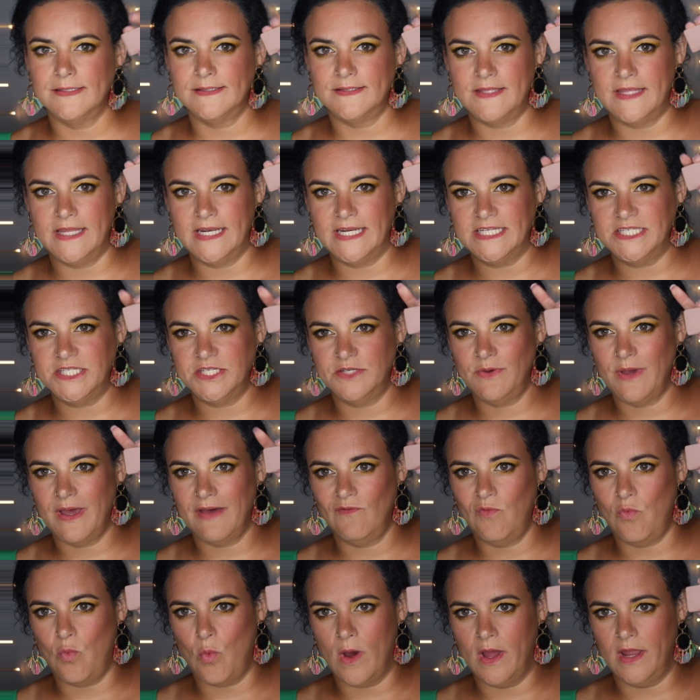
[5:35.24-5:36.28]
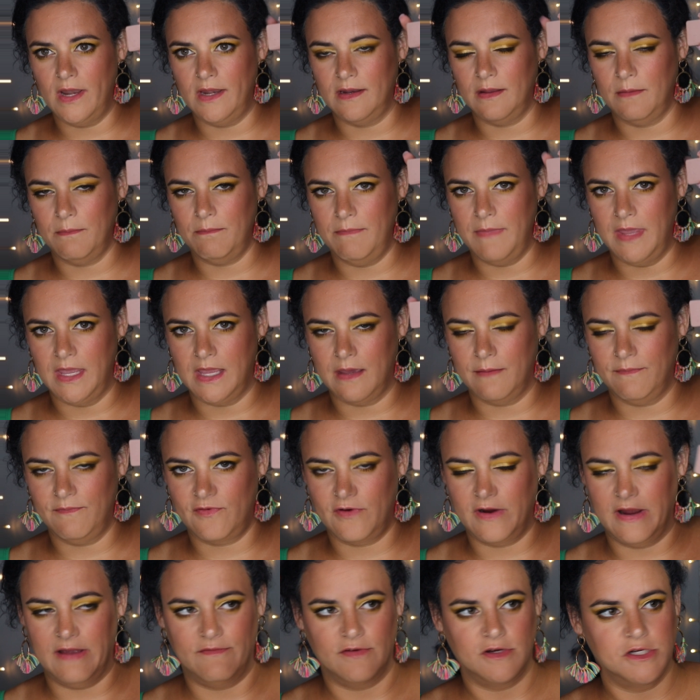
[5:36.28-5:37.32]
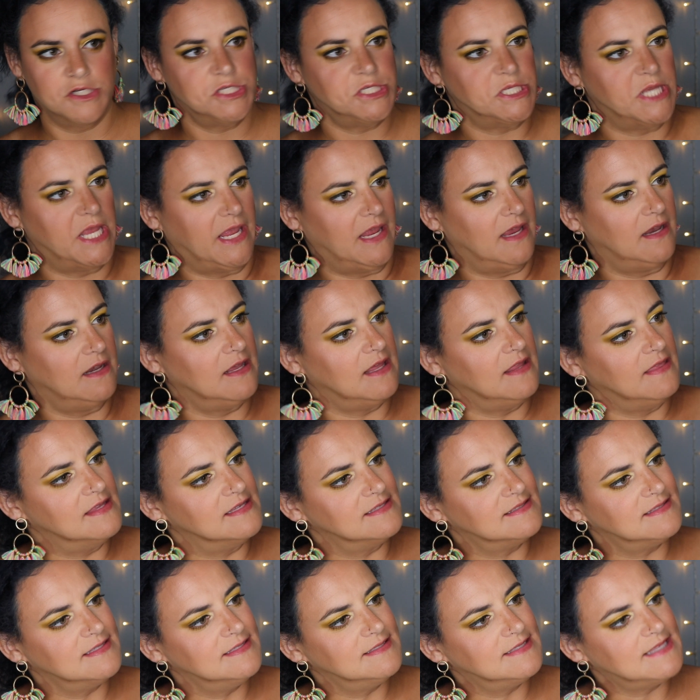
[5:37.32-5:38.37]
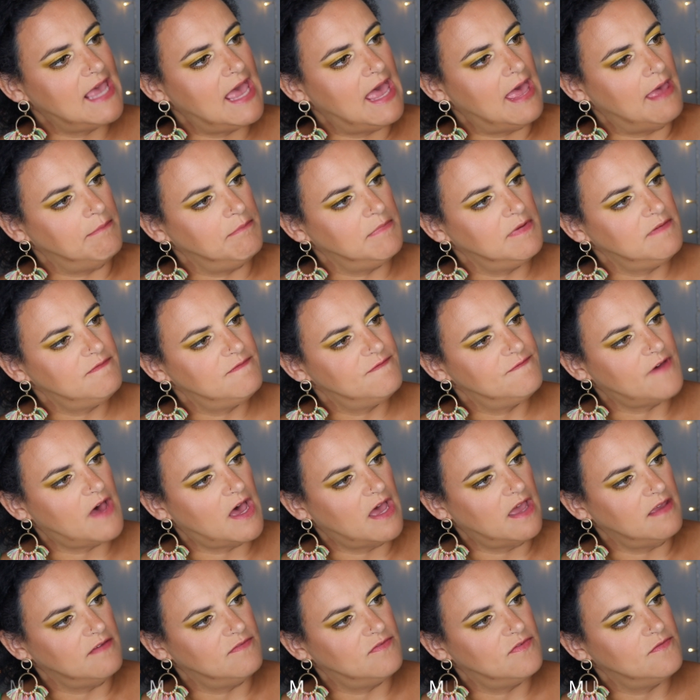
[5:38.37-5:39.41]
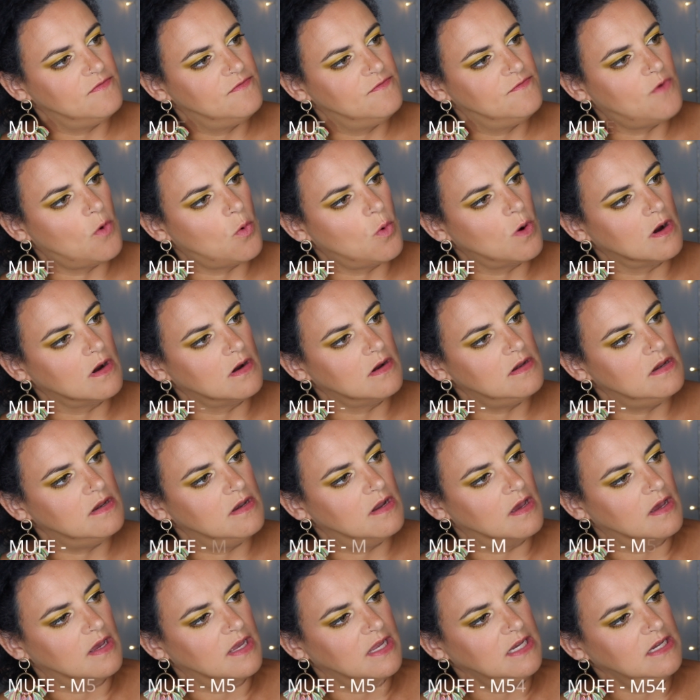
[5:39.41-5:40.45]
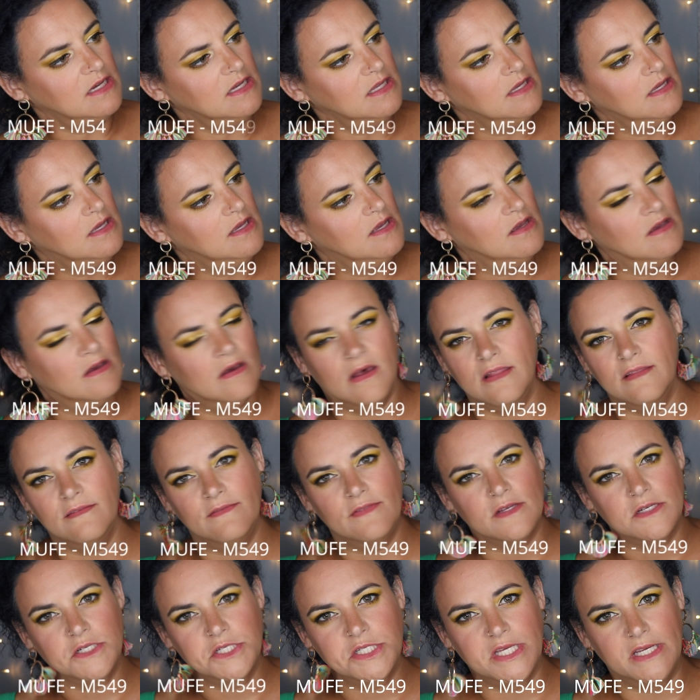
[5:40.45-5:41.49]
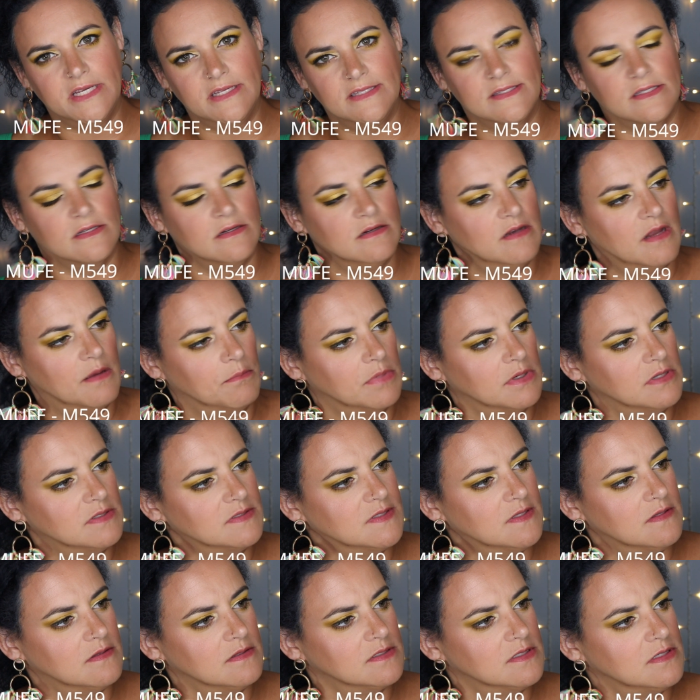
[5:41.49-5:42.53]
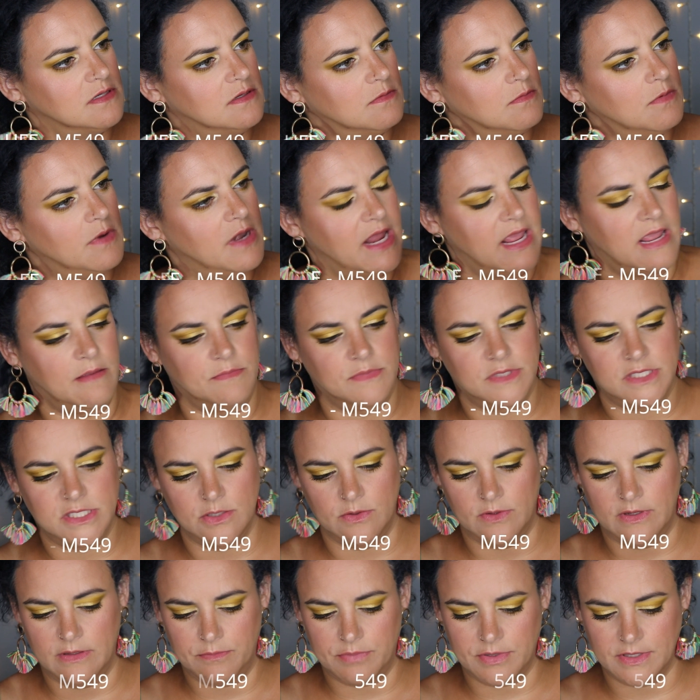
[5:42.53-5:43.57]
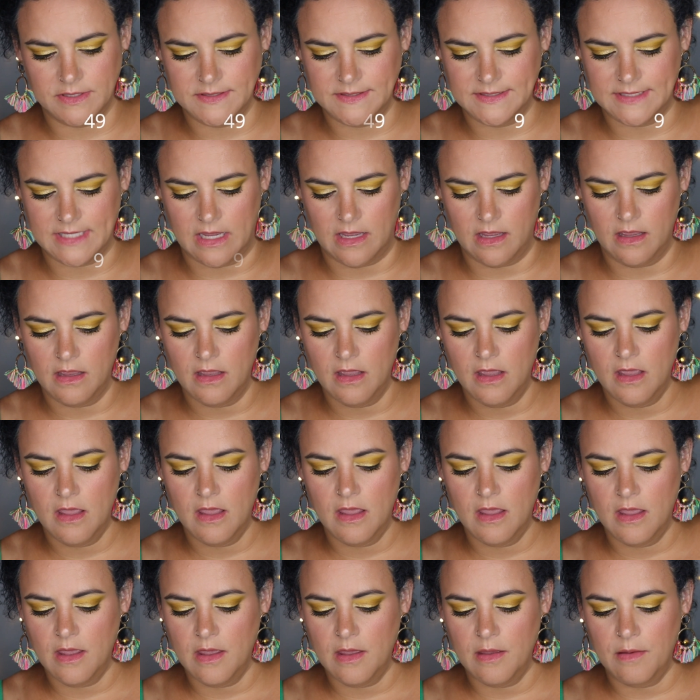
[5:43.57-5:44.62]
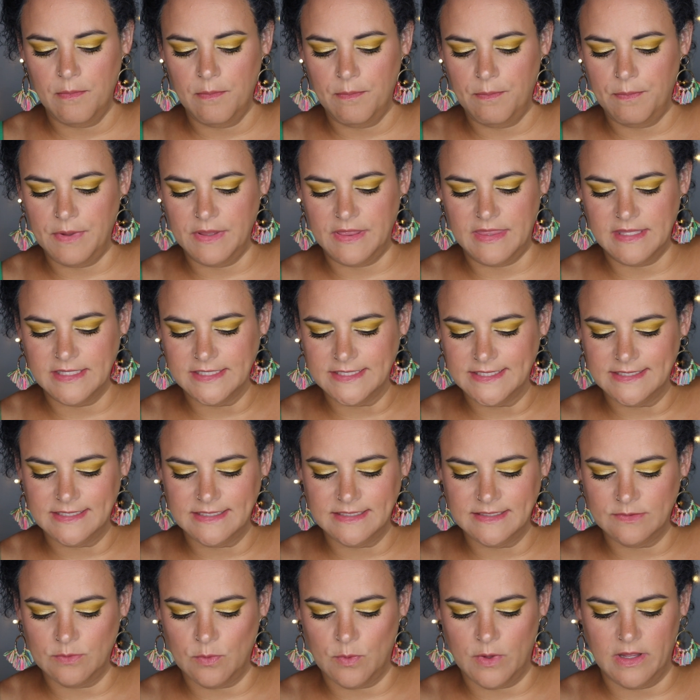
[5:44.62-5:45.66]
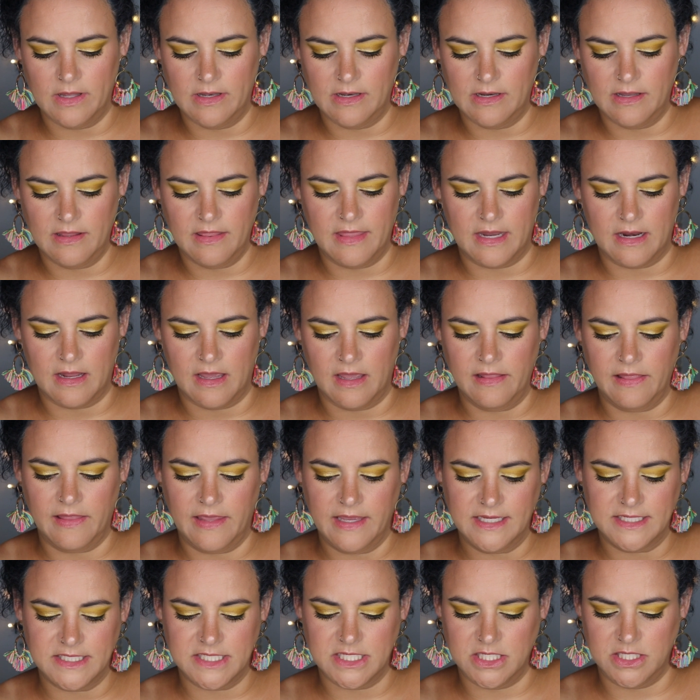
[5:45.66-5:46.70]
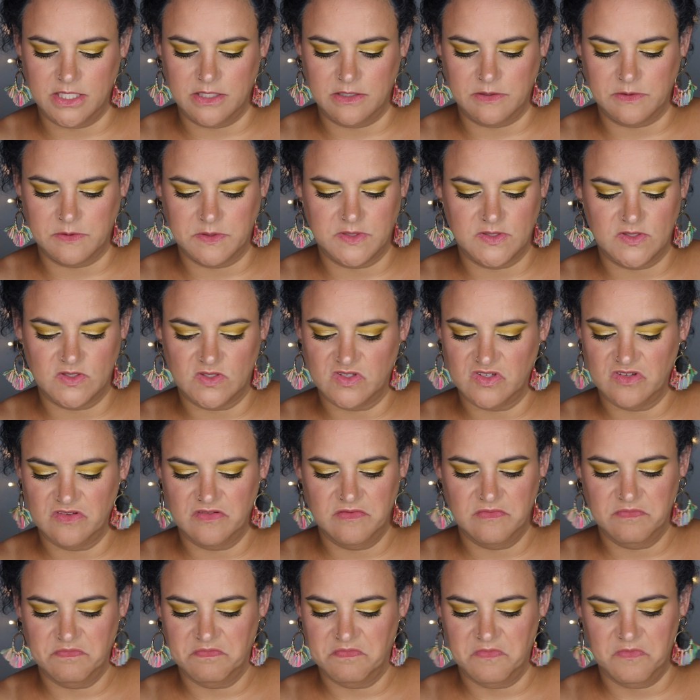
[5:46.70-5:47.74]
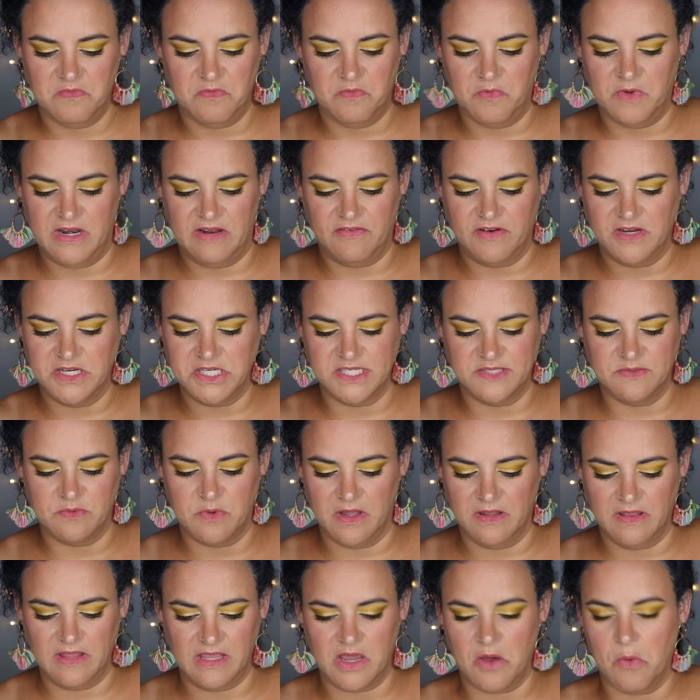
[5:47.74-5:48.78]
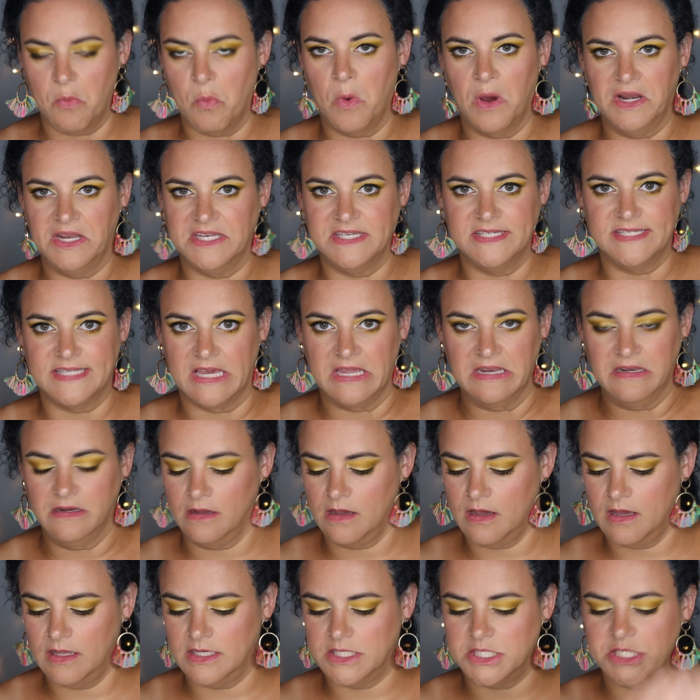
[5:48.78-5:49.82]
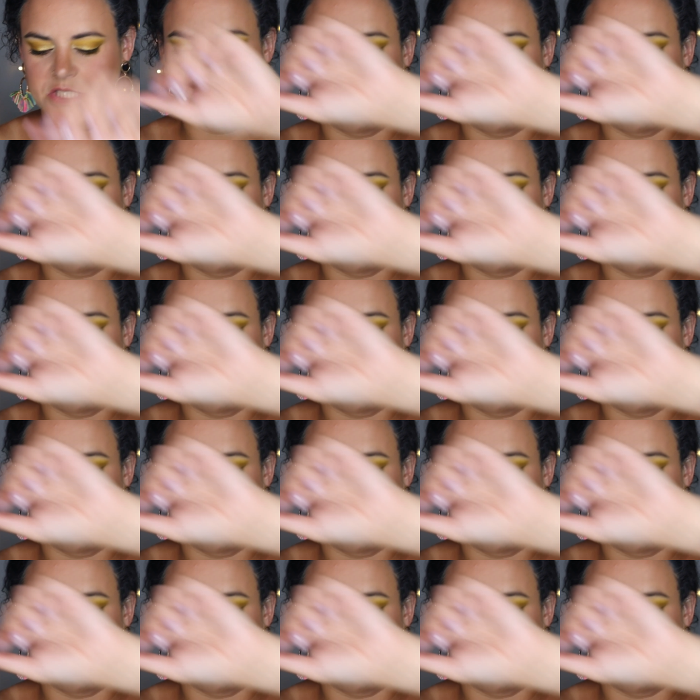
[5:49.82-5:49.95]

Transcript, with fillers: So then I do have one Makeup Forever shade, and this is M549. All of their shades are numbers, so there's no name to it per se. But this is one that I like to use whenever I just want like a one and done kind of